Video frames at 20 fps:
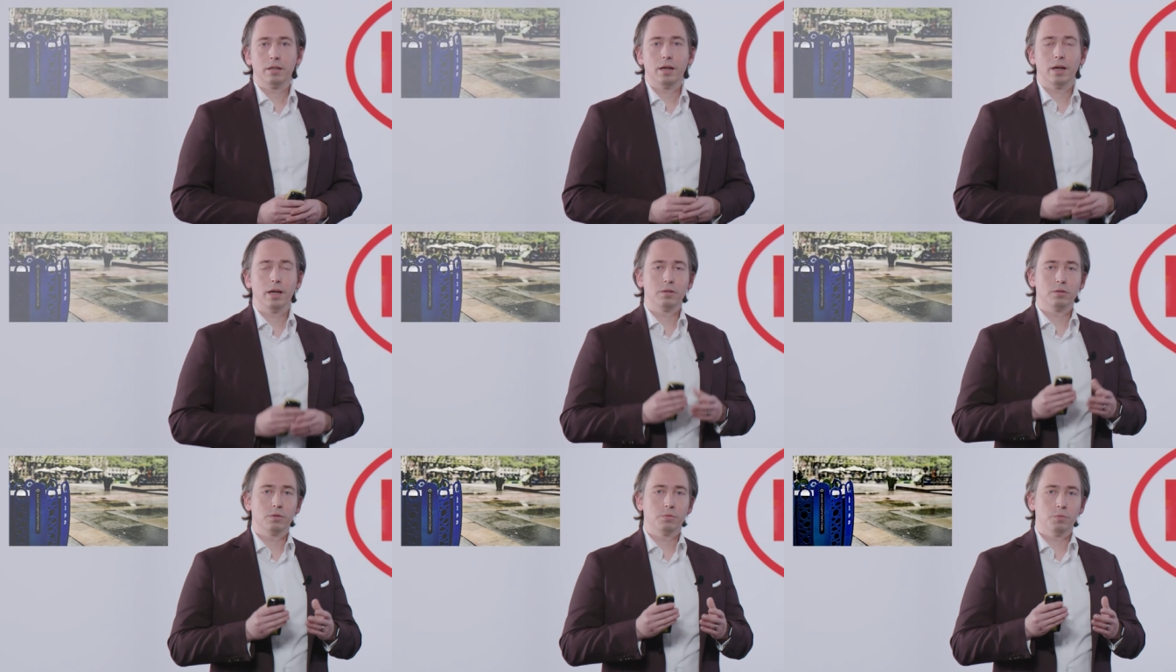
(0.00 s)

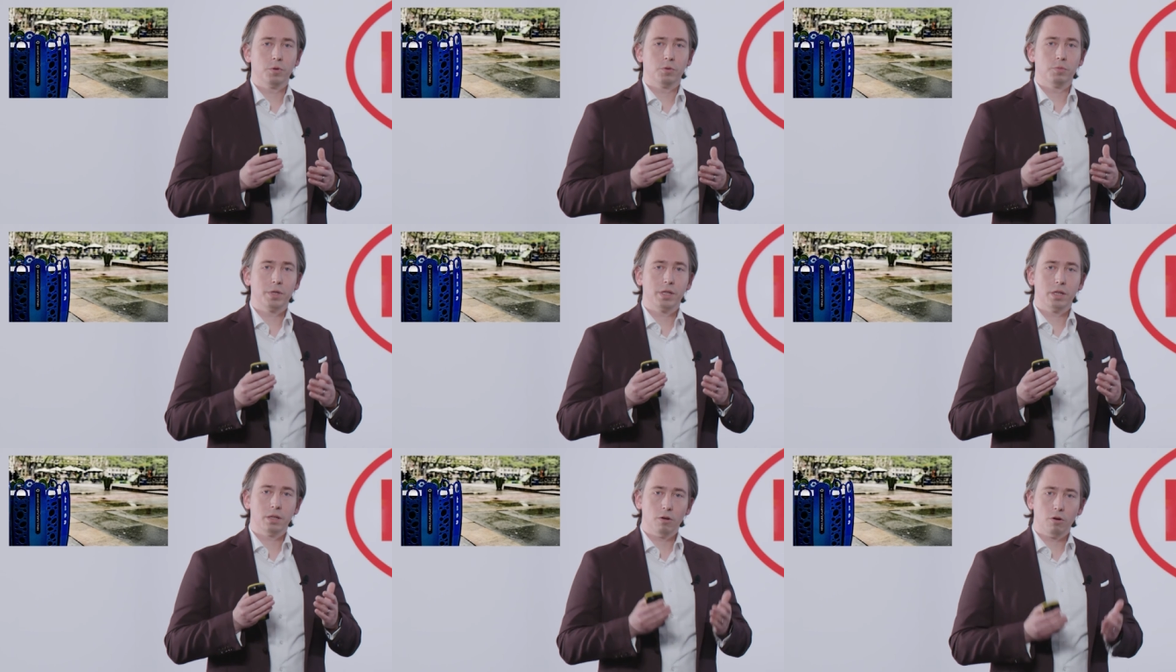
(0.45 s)
and what
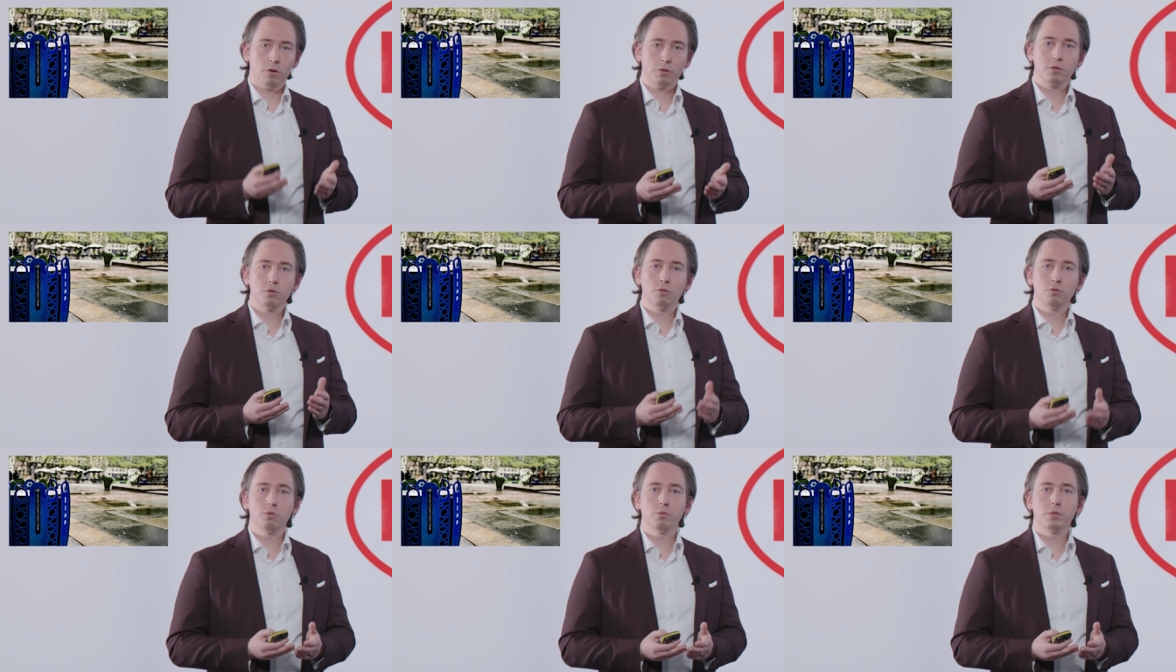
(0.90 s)
we can
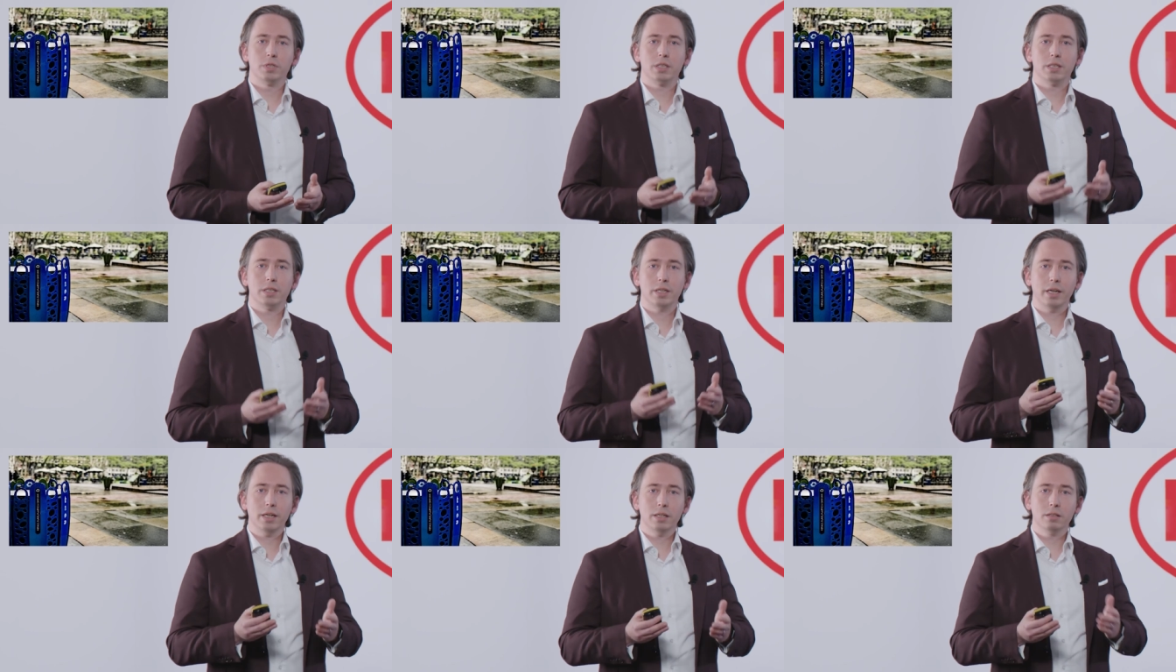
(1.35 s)
also do is
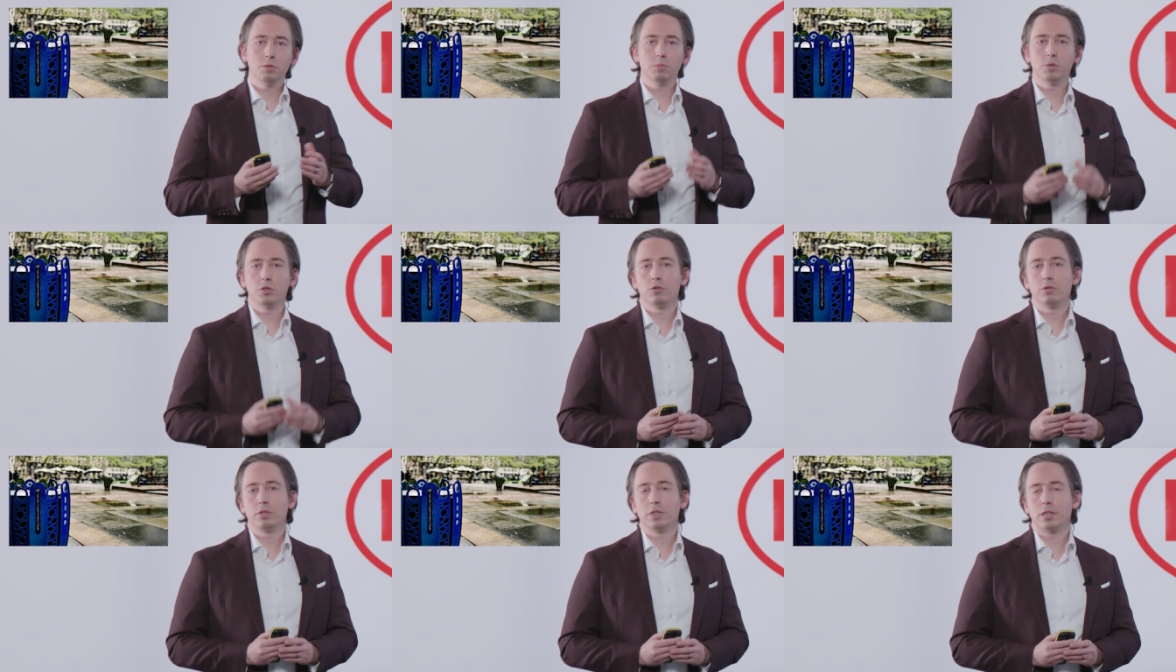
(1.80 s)
take the
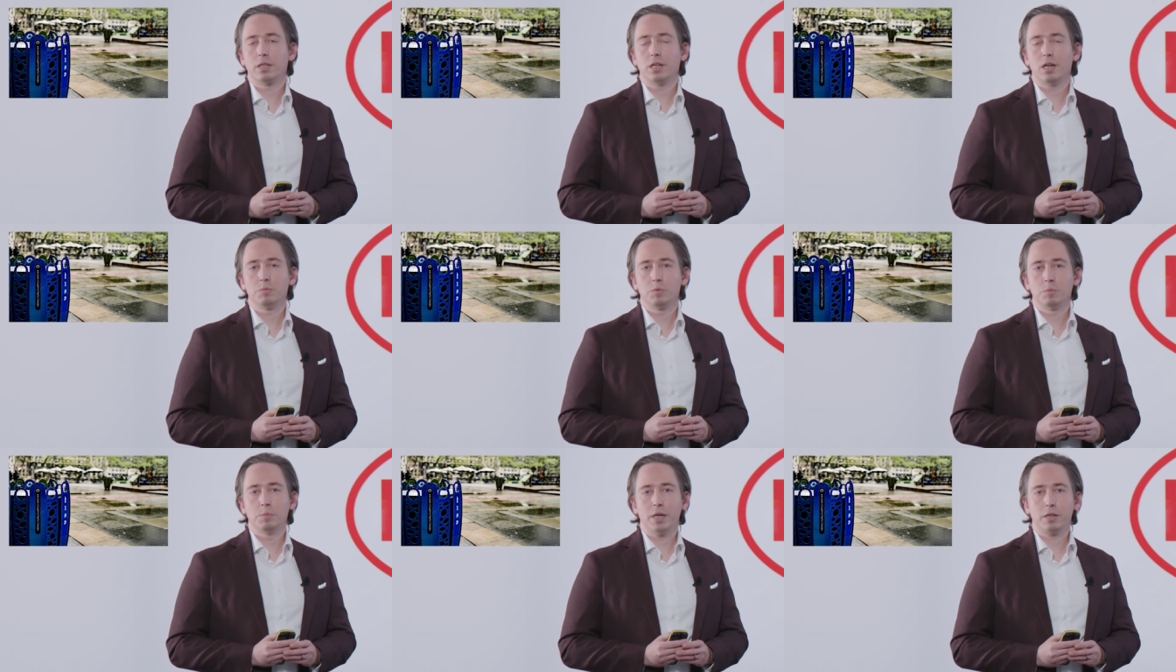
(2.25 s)
material that
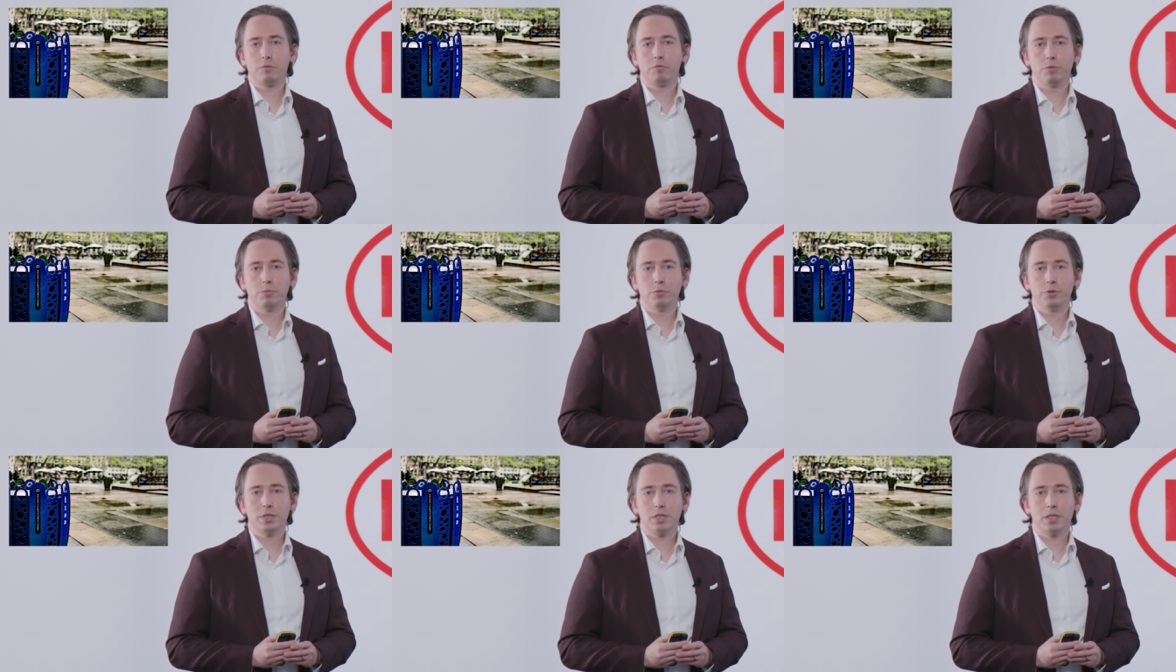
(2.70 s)
comes back
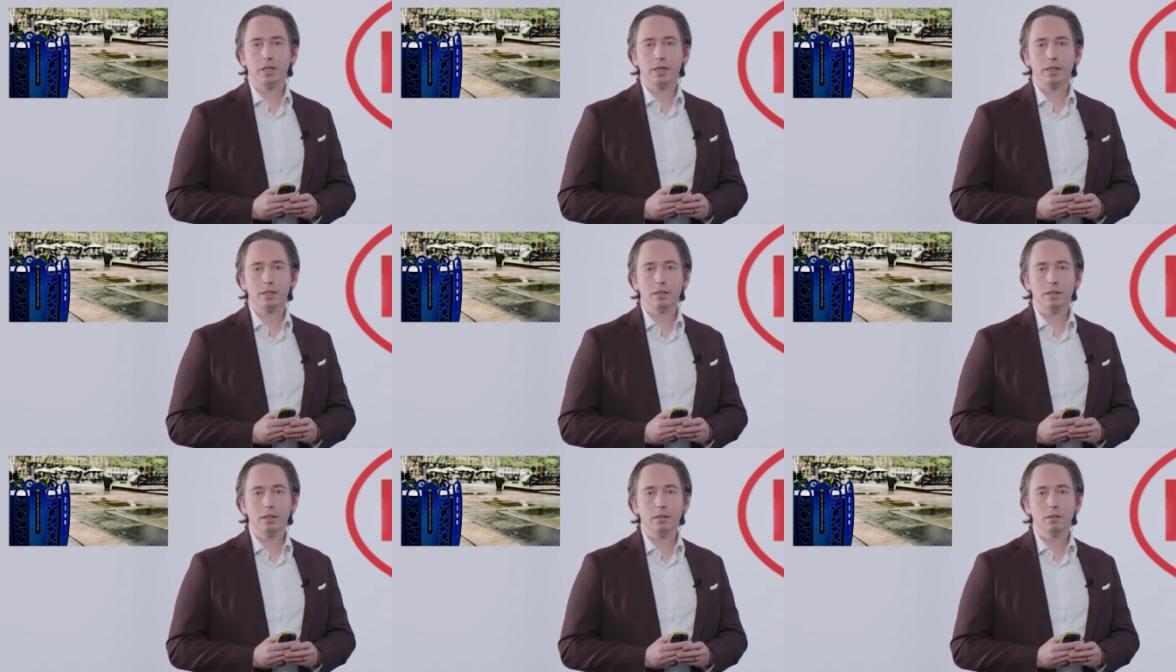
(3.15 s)
from
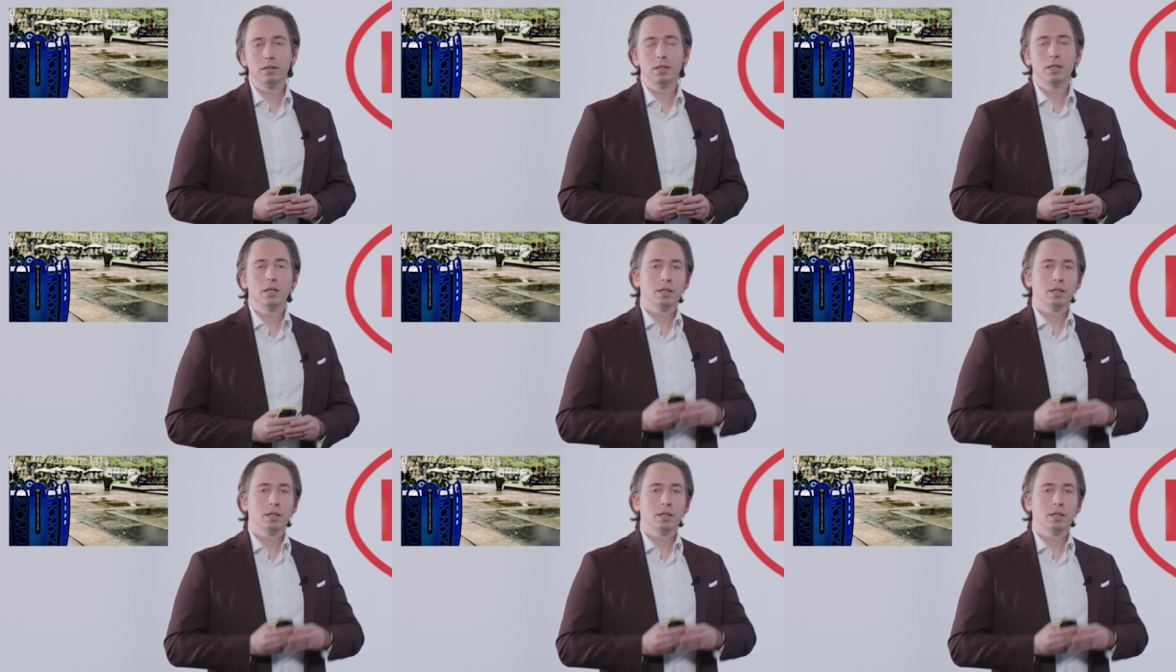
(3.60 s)
recycling,